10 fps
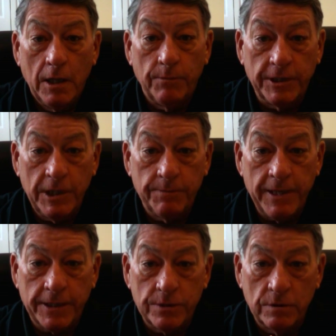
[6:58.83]
but keep
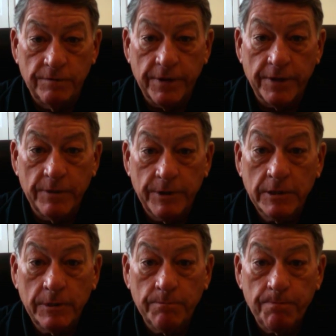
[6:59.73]
that to a very
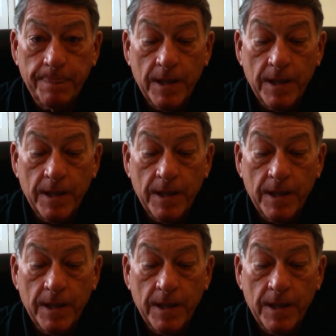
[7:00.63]
minimum.